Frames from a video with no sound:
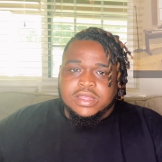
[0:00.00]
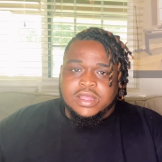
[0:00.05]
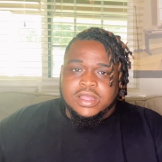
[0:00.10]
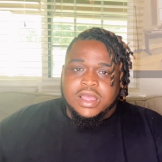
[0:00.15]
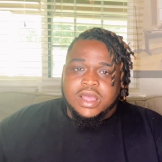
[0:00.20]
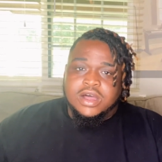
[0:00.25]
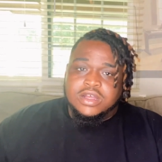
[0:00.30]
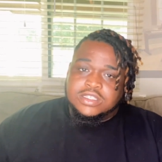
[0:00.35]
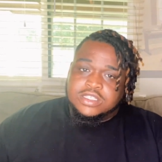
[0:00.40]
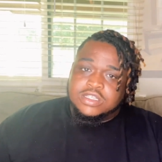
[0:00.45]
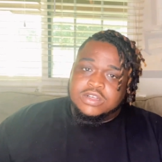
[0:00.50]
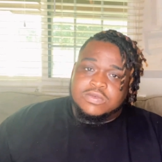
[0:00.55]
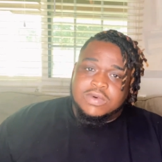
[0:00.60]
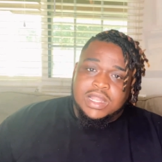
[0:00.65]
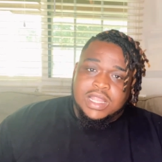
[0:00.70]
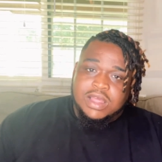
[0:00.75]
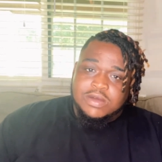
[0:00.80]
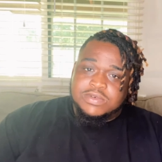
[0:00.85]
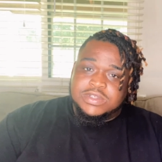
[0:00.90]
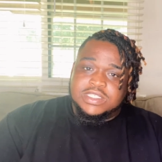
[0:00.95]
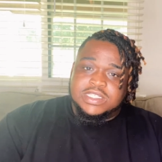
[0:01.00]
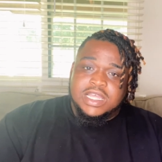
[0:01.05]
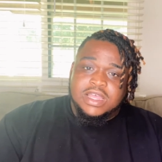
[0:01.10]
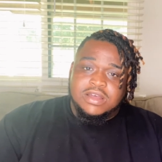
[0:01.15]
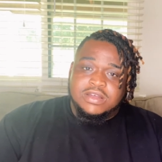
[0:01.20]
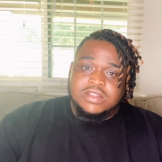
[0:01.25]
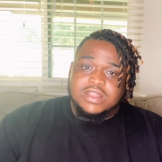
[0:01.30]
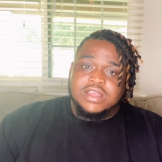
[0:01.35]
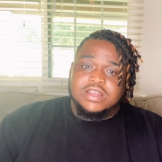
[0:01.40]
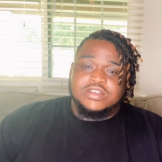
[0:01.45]
Also, while I was
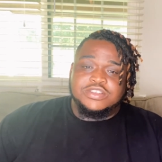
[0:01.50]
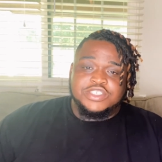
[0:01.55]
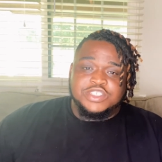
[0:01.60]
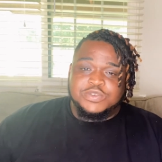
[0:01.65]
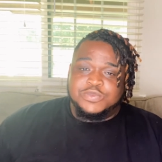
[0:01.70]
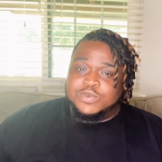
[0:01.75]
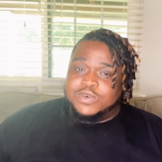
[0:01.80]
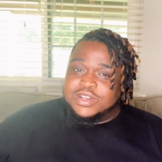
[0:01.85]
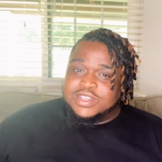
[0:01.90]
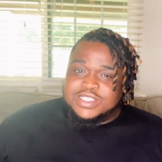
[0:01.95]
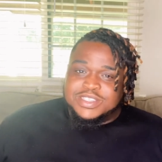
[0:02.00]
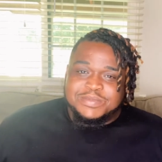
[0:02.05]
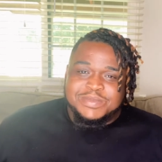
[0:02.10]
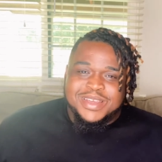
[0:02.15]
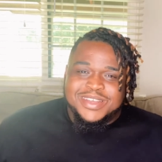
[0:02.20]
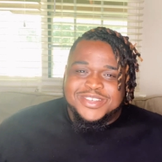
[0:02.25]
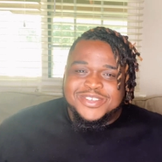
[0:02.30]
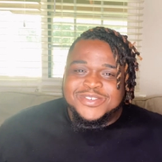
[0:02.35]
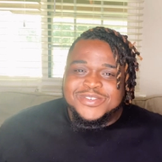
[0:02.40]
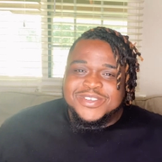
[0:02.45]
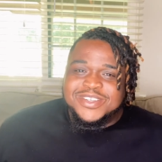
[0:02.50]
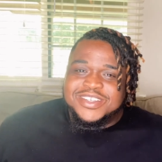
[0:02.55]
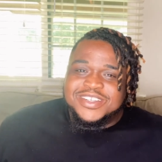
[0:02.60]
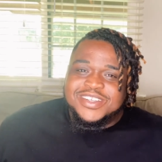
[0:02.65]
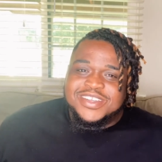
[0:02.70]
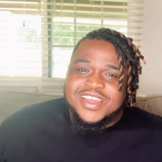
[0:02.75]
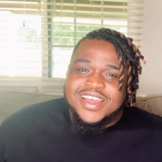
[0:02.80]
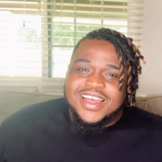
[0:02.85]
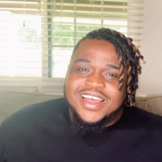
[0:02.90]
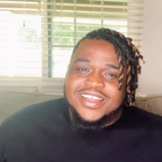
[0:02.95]
down there, she wanted to make sure that
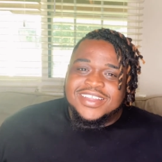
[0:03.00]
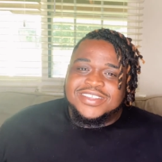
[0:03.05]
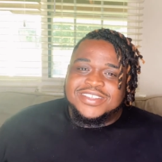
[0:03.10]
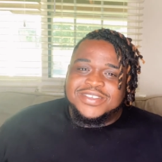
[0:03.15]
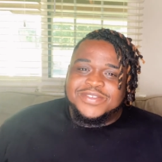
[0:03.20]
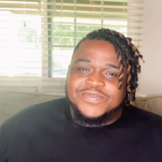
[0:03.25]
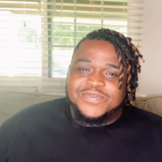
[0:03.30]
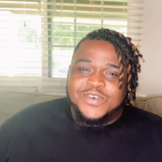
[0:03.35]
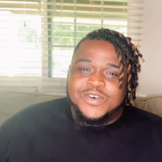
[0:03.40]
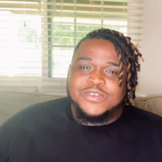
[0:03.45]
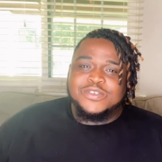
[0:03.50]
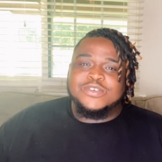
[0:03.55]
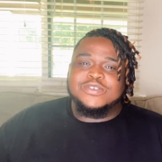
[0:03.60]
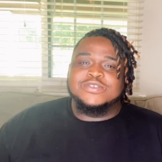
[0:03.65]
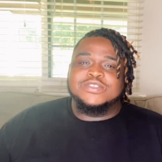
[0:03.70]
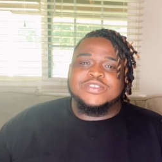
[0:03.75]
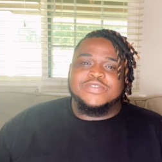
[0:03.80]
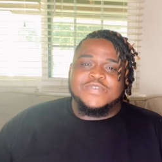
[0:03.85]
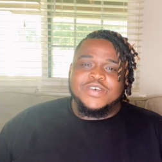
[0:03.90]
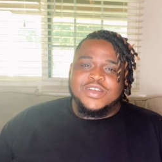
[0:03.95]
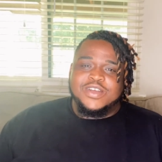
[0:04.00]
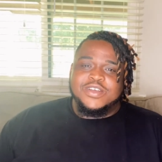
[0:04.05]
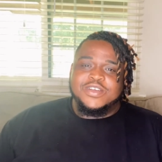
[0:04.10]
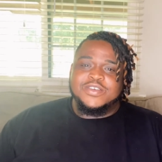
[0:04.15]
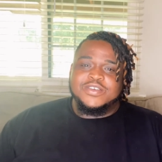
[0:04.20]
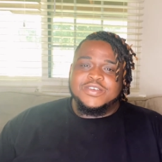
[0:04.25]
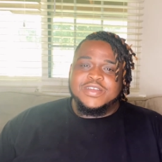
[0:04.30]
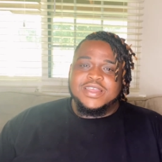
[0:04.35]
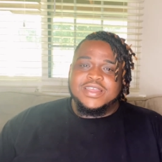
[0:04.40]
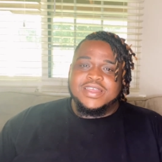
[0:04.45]
she got some photos of
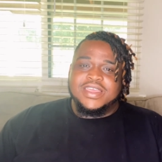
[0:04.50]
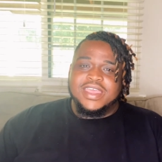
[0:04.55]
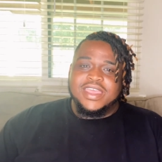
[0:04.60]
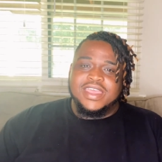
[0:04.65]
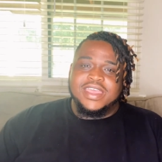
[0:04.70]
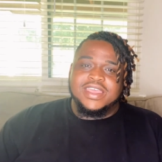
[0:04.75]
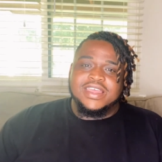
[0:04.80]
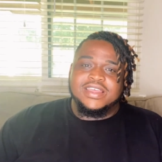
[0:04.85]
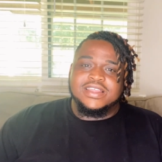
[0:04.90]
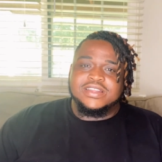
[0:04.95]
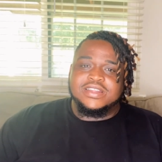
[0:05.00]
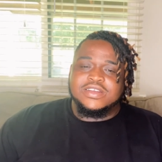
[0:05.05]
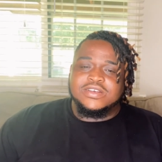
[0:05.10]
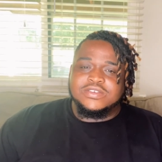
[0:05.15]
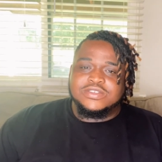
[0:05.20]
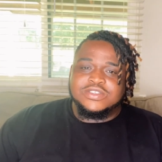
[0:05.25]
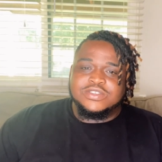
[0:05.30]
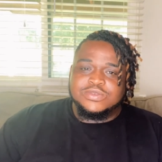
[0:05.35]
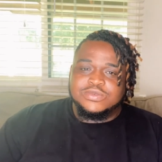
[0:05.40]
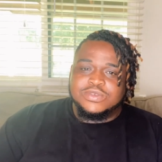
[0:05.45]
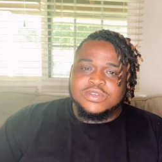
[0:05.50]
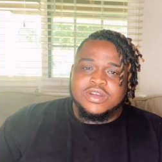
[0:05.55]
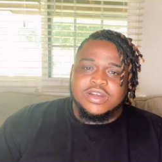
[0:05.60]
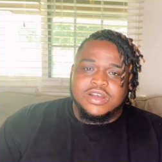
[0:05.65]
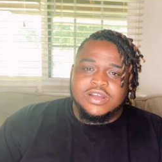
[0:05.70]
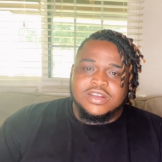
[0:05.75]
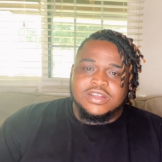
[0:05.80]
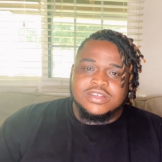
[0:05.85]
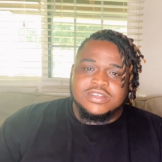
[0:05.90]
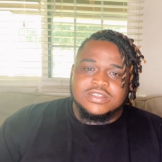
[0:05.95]
her and her two
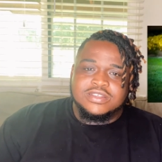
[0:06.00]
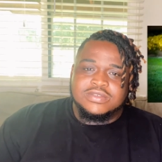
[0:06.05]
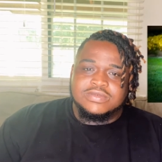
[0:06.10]
daughters,